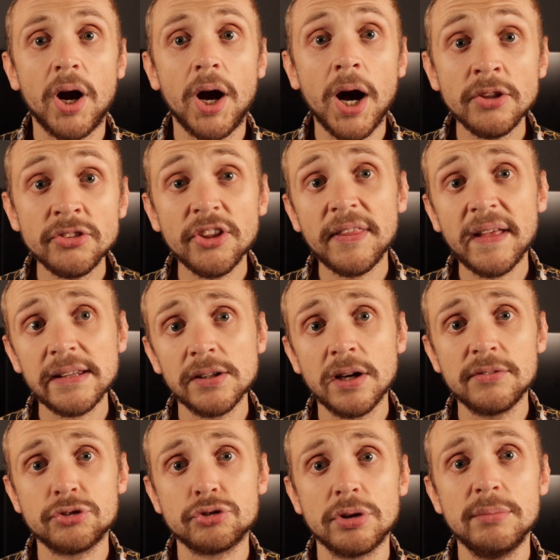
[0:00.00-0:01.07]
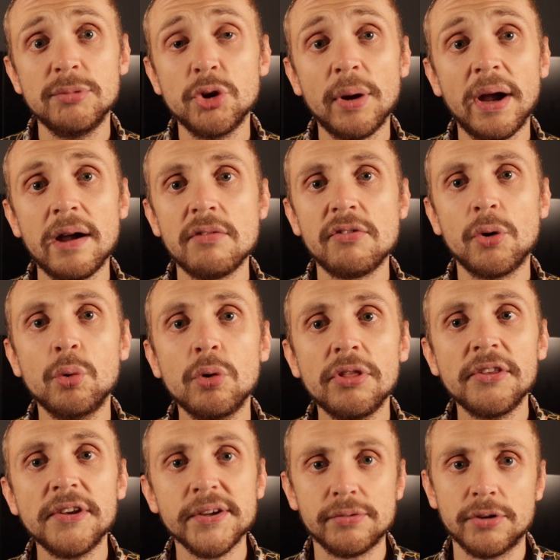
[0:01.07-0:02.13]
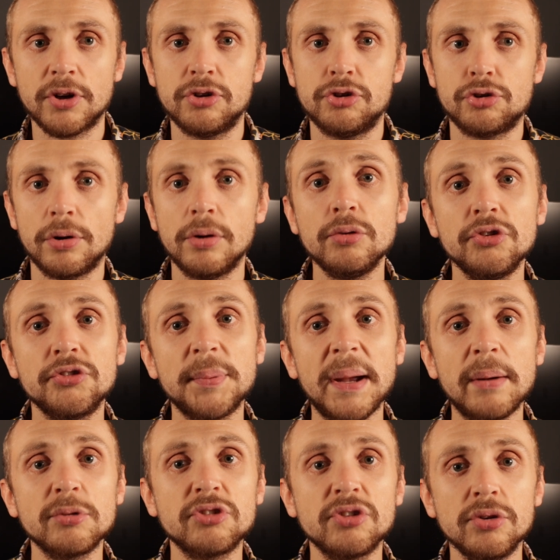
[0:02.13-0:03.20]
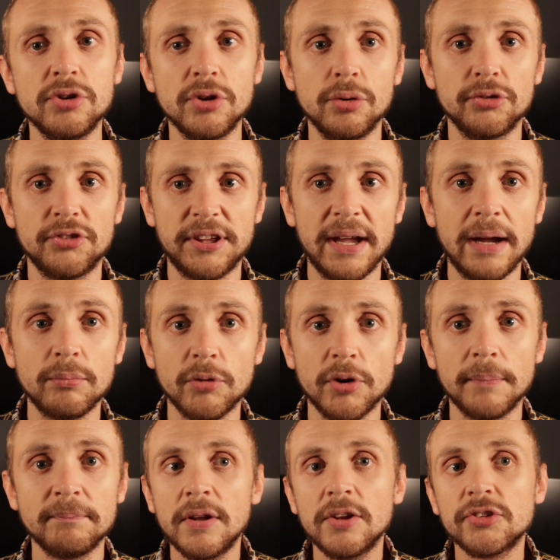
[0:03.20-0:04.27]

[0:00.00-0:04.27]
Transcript: Under that live stream, you have all of the different controls to be able to use the camera.